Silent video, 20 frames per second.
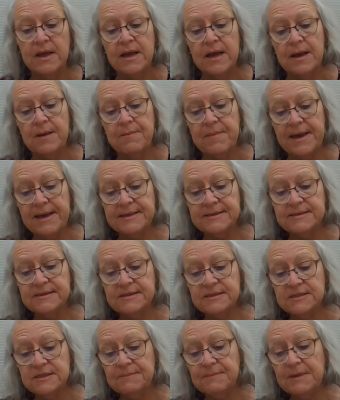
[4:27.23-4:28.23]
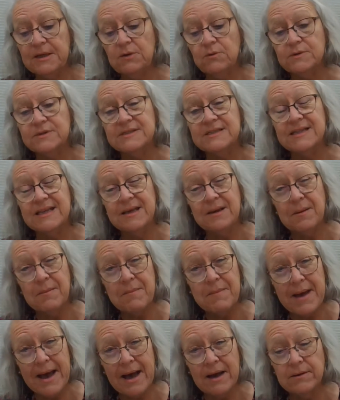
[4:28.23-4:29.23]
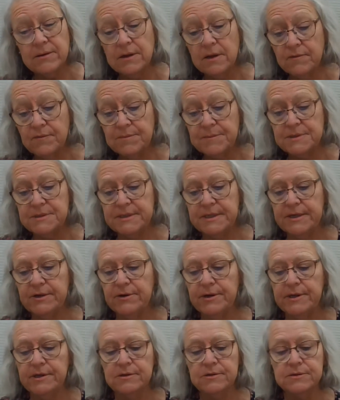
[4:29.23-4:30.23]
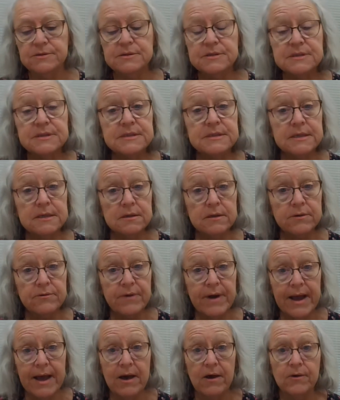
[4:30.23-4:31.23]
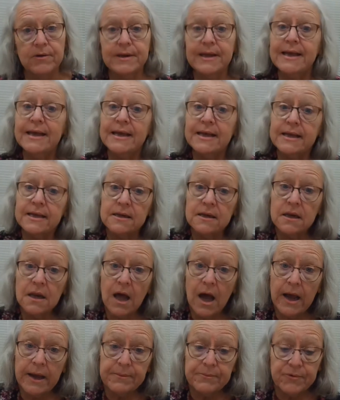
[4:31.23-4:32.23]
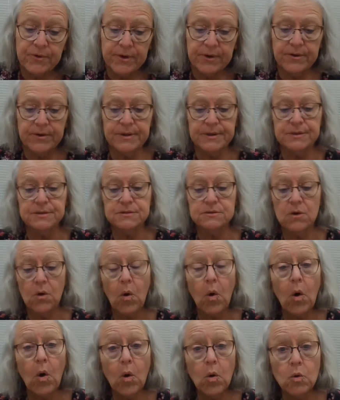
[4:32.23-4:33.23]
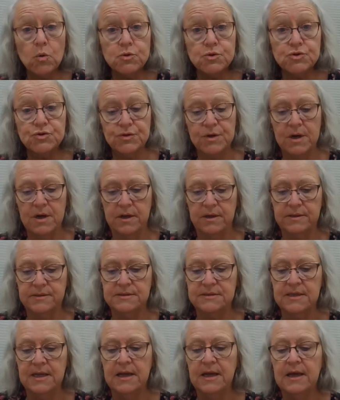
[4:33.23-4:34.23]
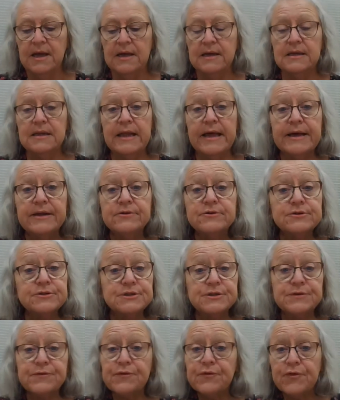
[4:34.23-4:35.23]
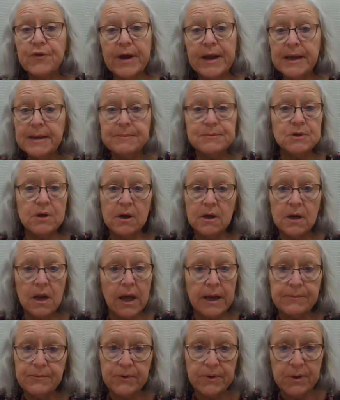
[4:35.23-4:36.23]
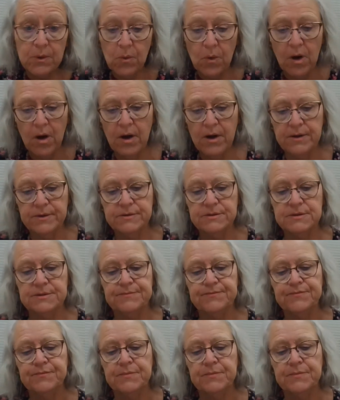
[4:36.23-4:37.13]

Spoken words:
Amazing to me was the amount of materials still around in libraries, old trunks, letters framed on library walls.